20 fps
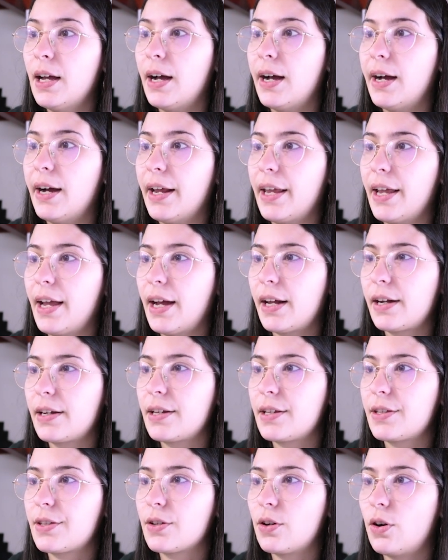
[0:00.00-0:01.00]
I had
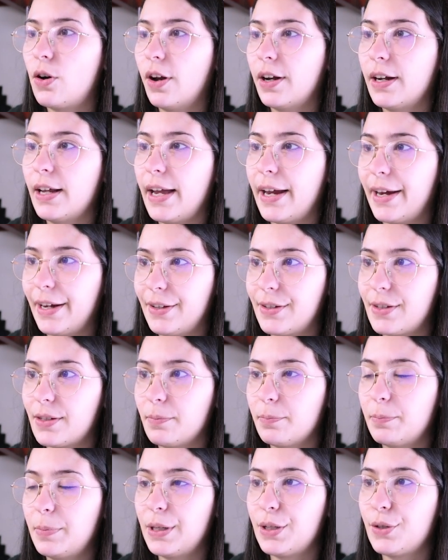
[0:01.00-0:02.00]
this on
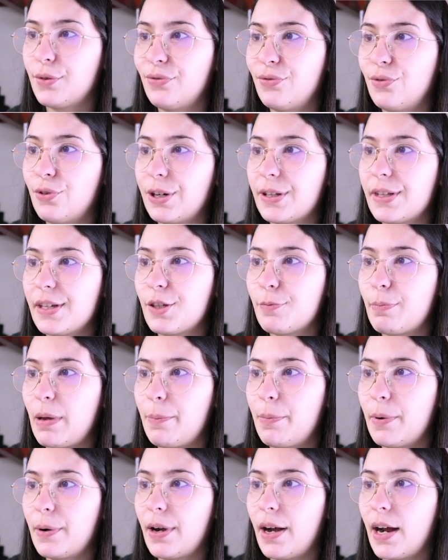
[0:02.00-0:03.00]
8, but for this
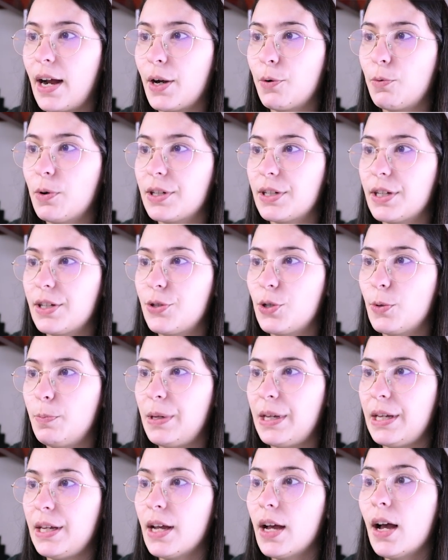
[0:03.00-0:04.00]
paper I want it to
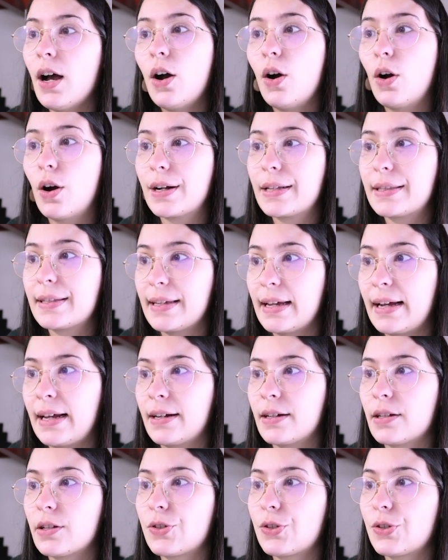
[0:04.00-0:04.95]
be on 10.